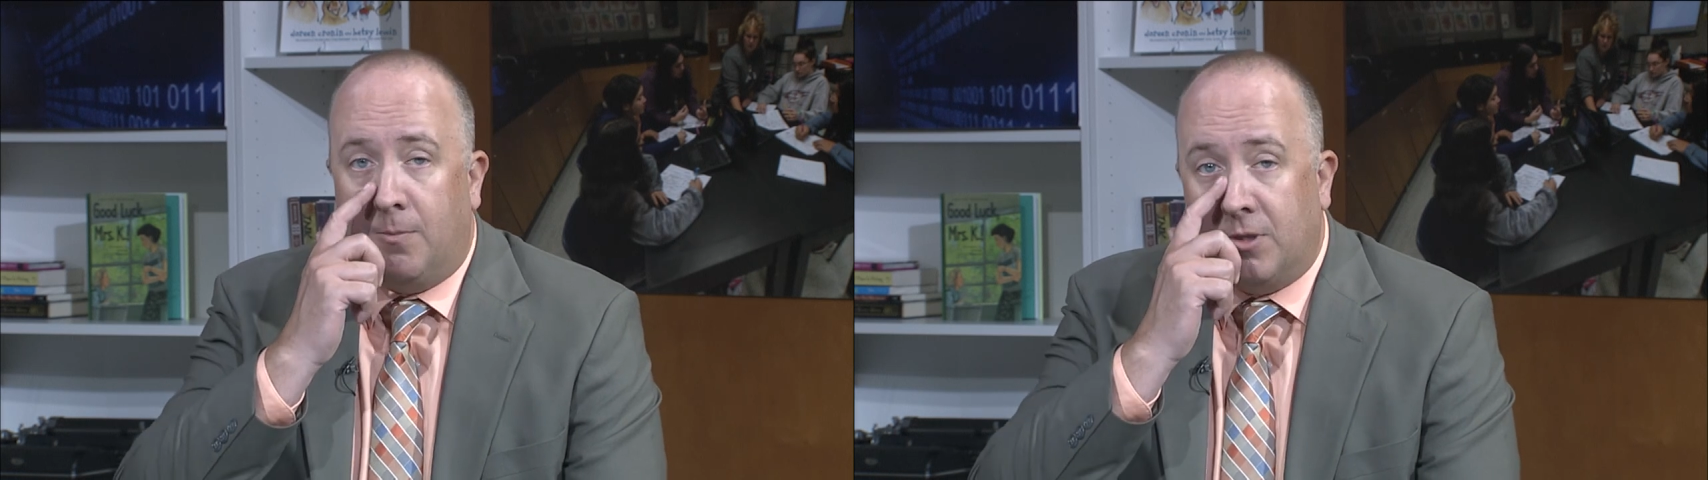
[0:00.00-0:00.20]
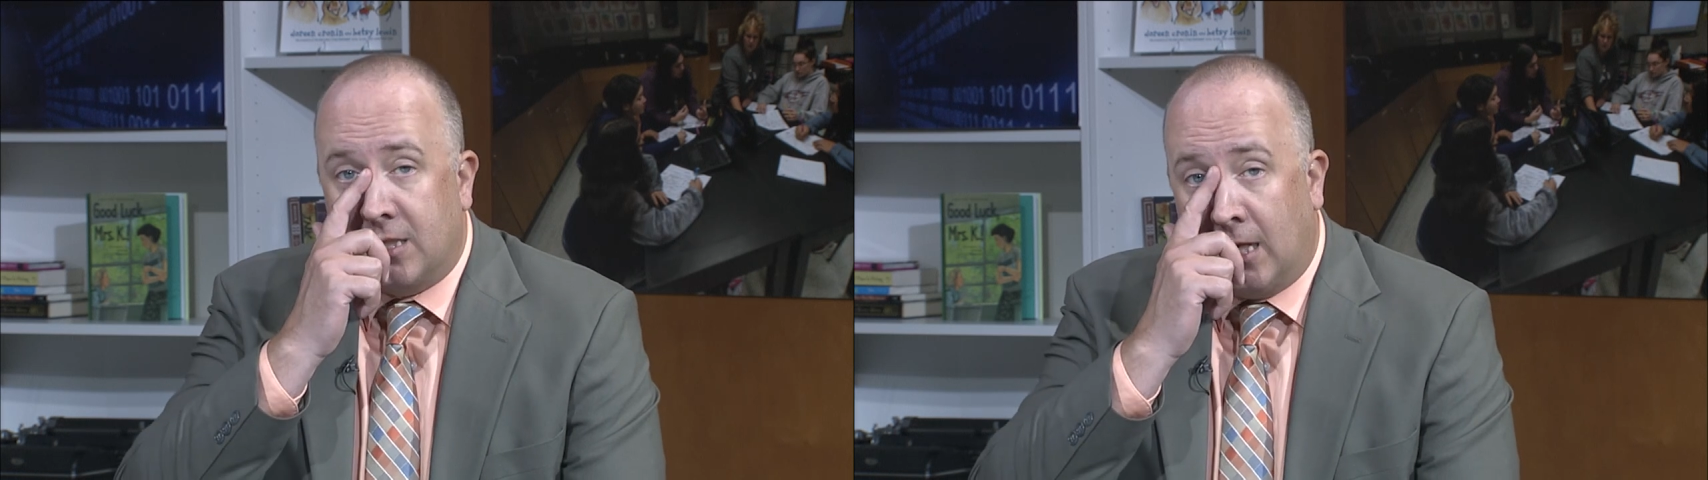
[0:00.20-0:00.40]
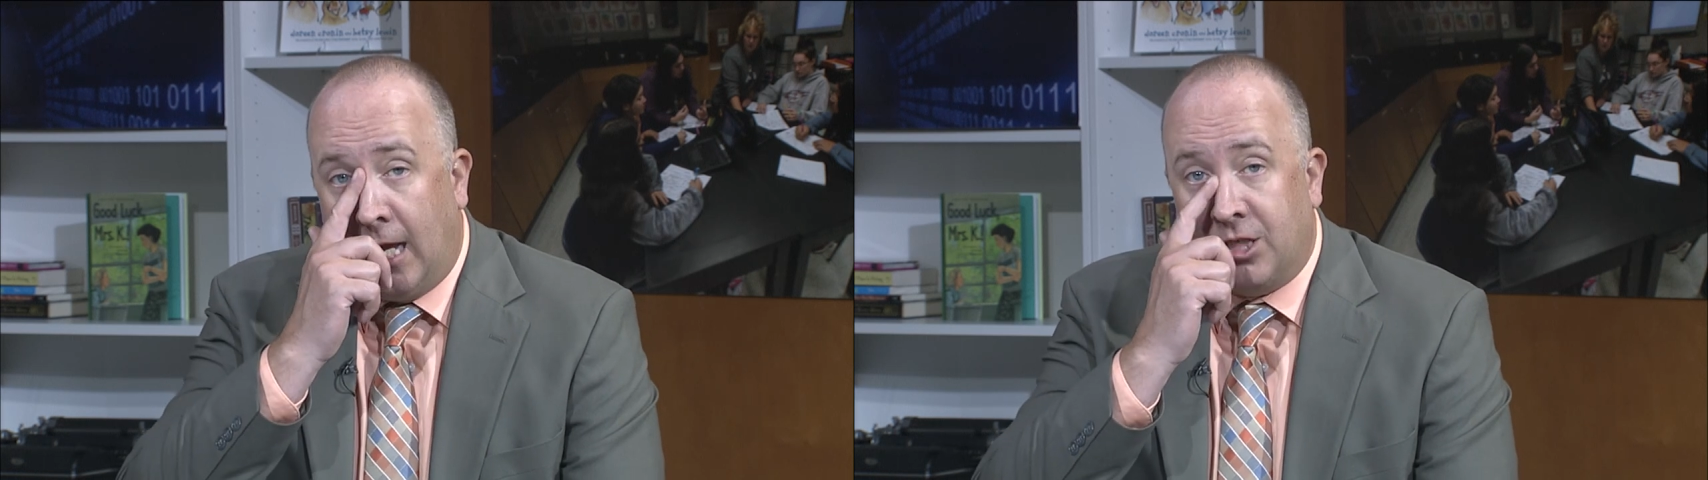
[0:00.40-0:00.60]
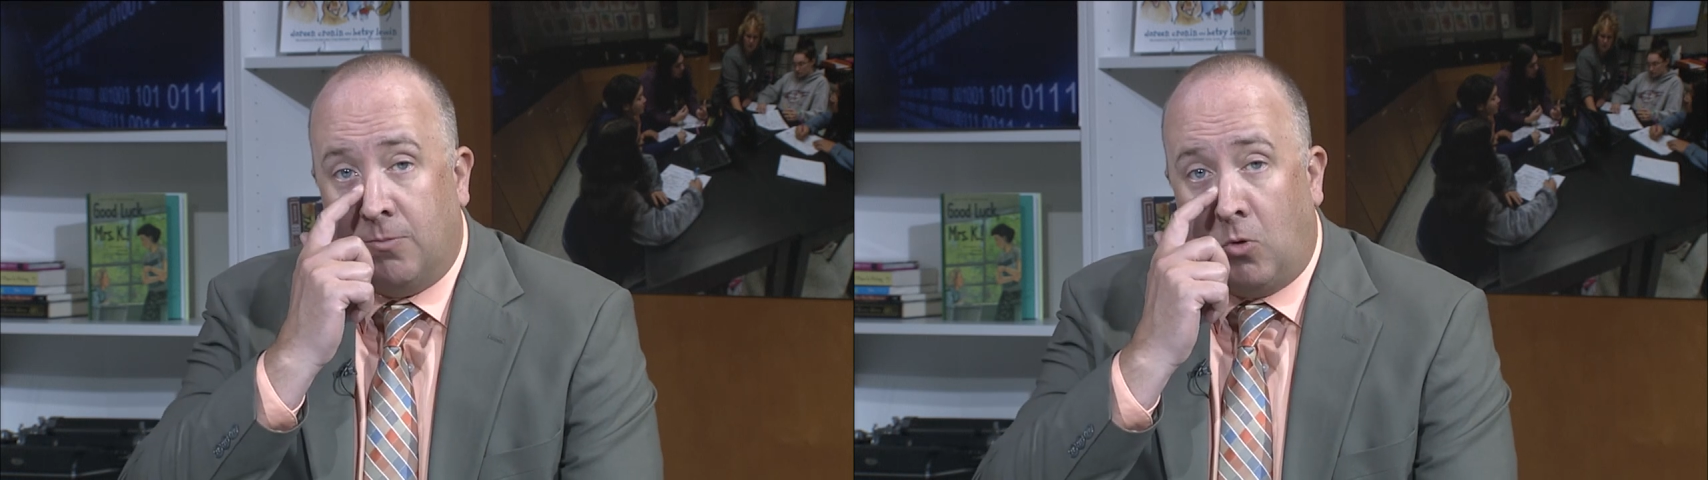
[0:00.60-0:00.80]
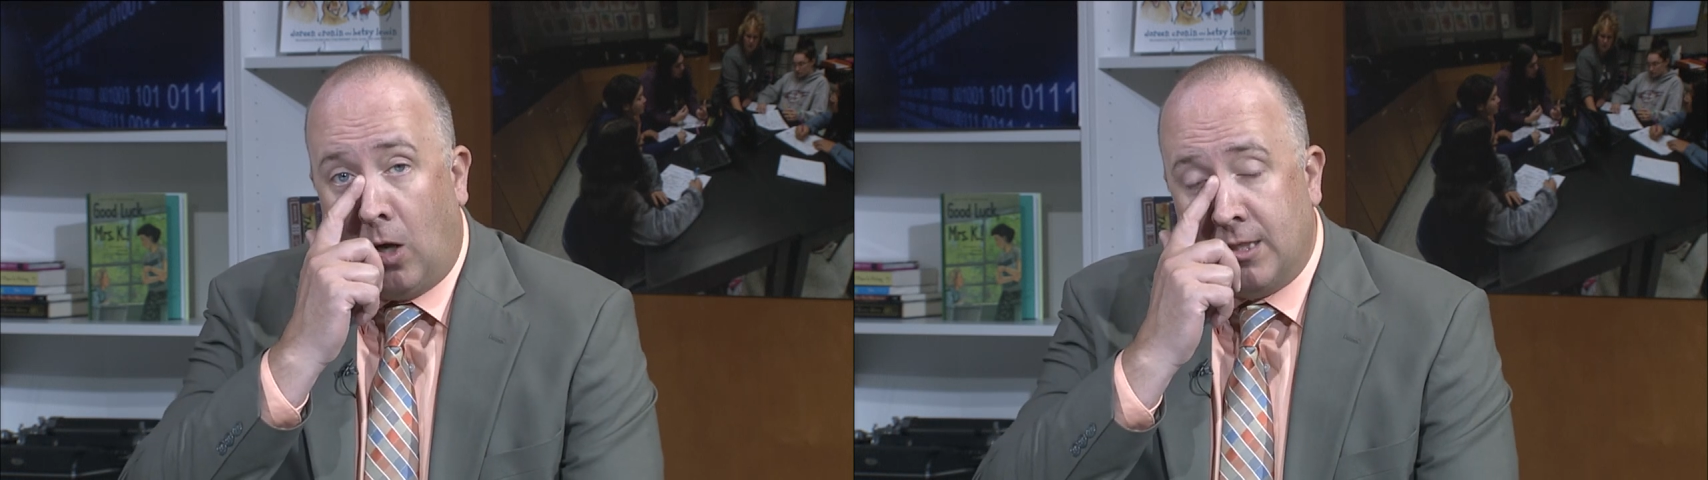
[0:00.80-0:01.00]
the selection
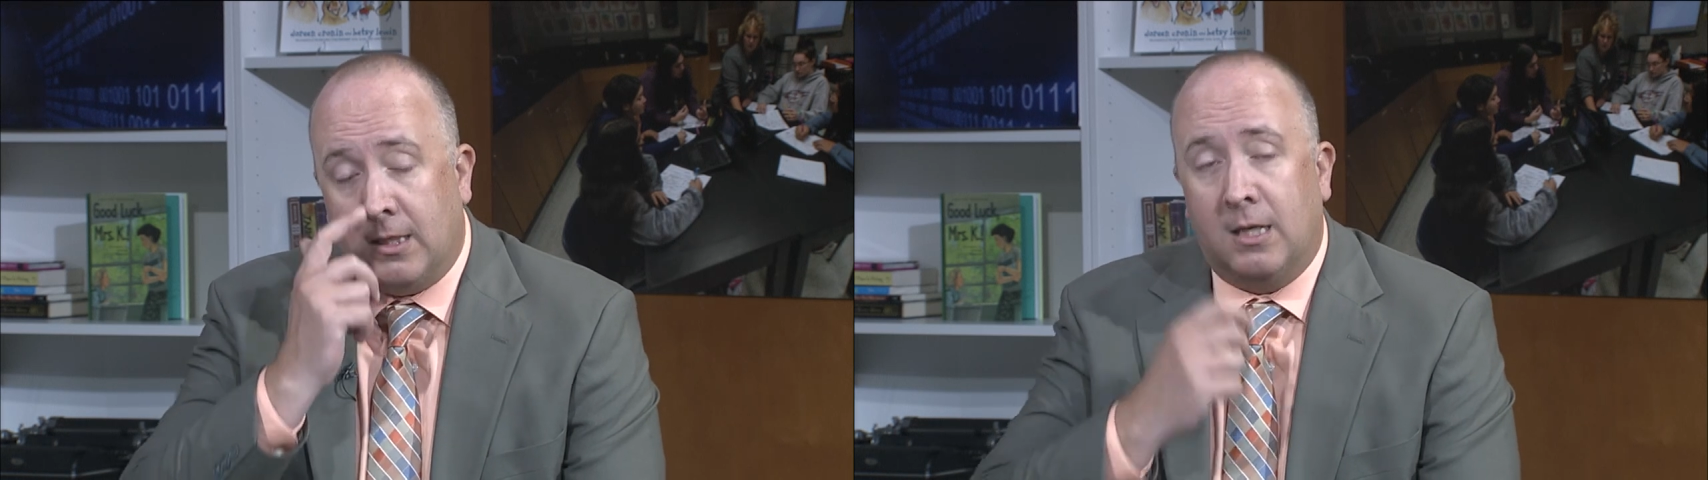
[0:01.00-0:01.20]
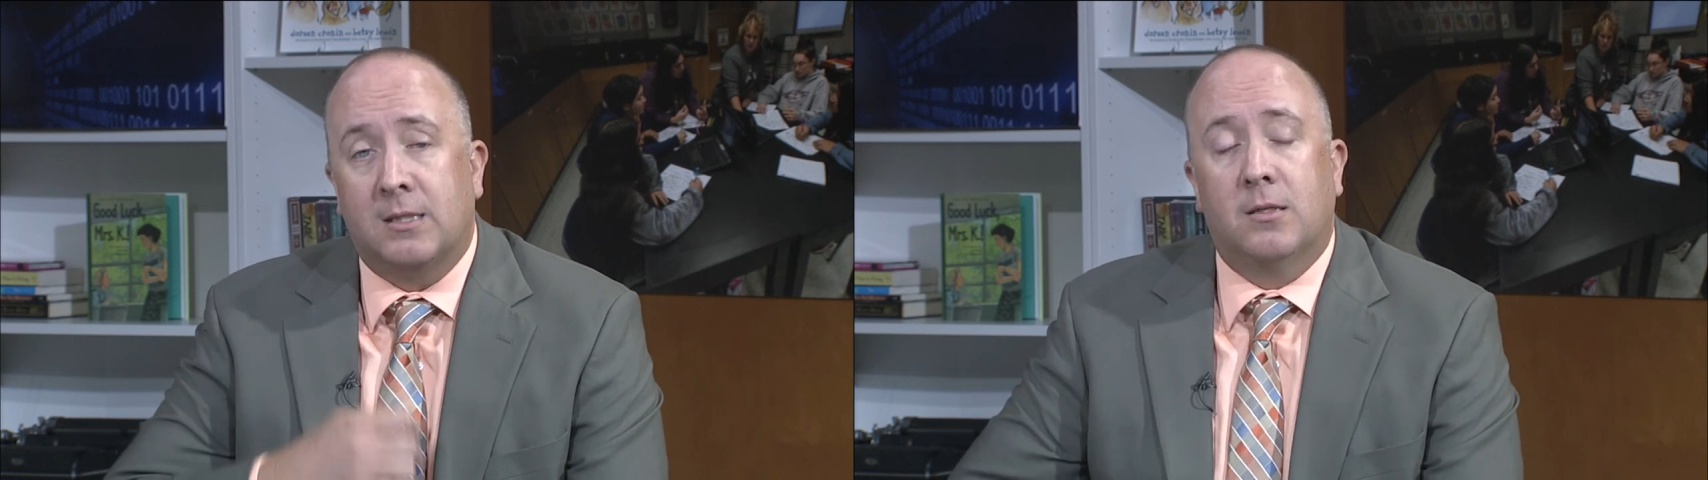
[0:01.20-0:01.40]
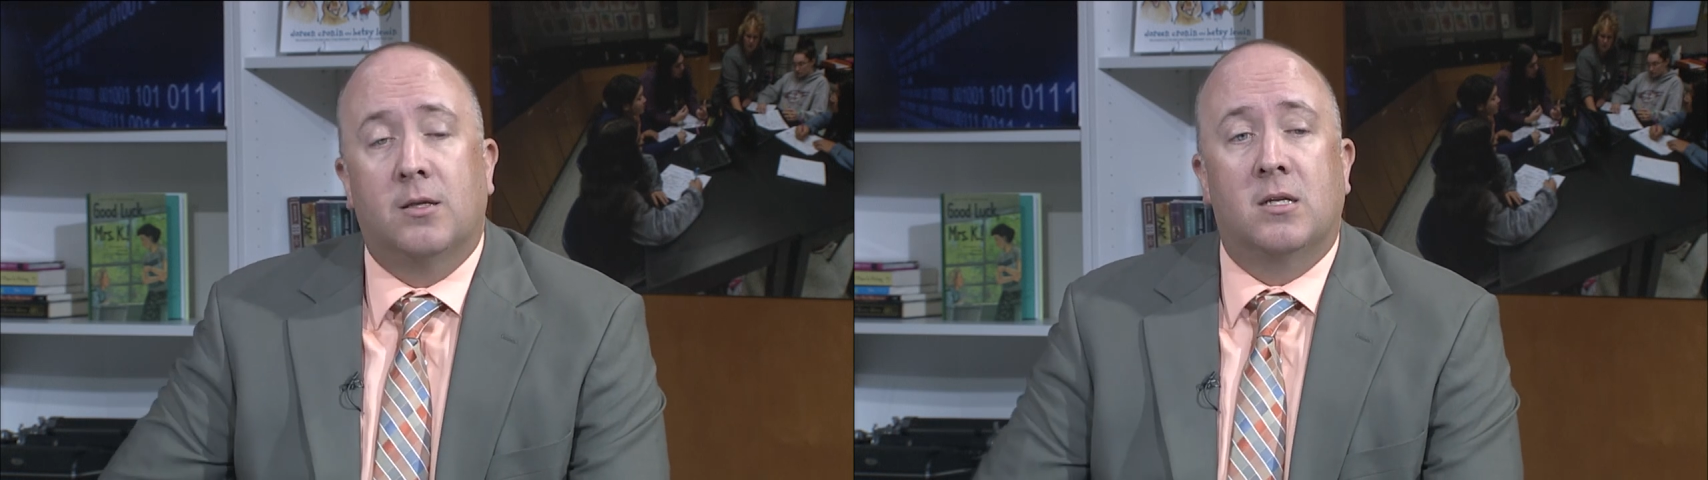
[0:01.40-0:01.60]
process.